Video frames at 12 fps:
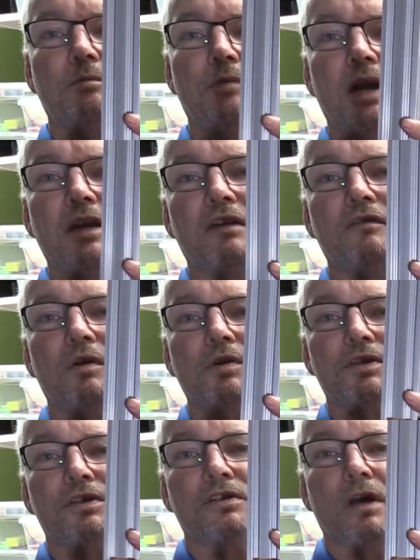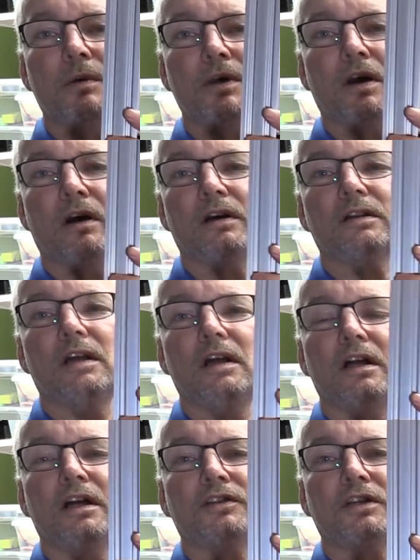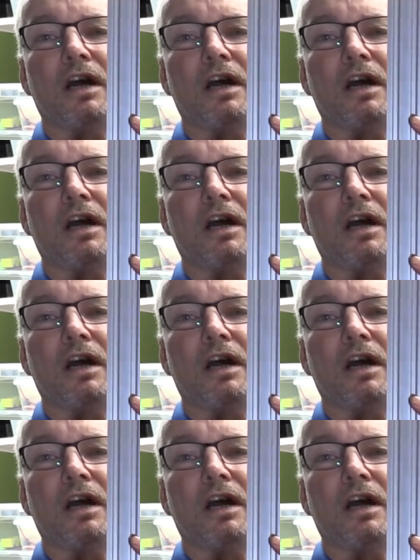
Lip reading: bending forces going on at the